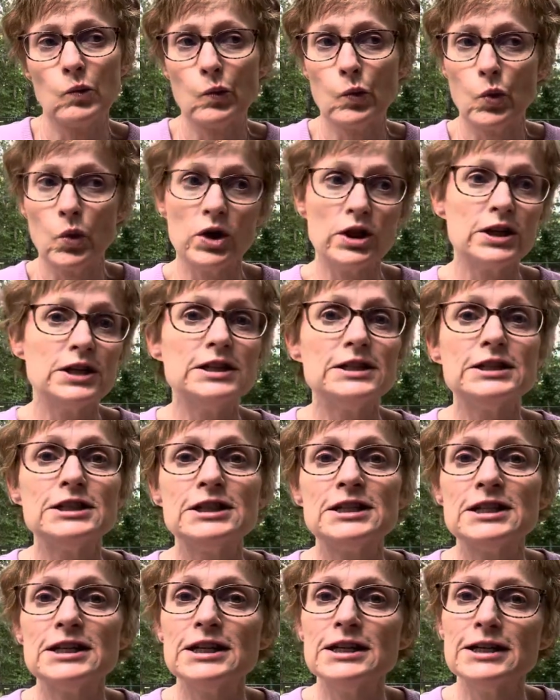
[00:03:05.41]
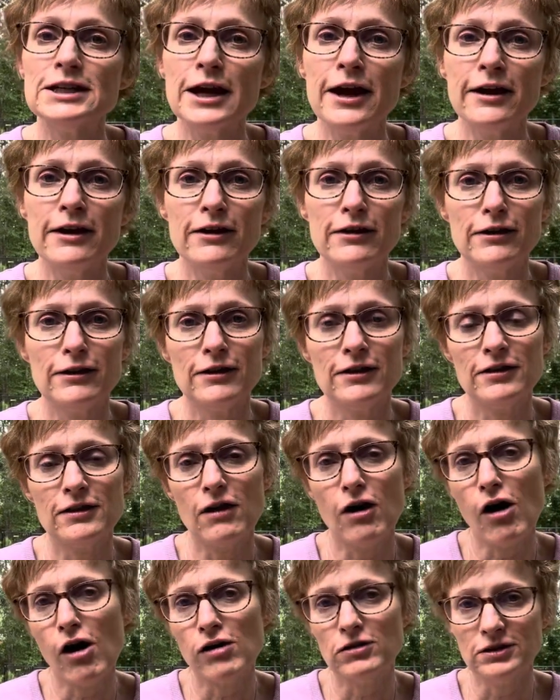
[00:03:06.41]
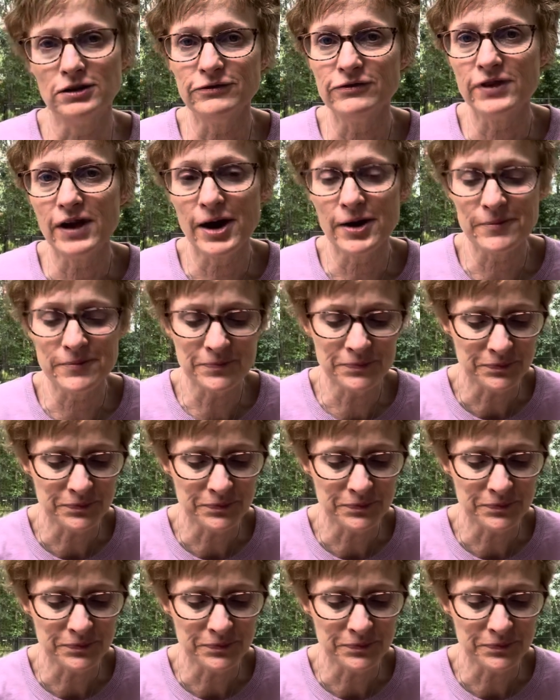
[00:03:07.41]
willing to inhale all of them.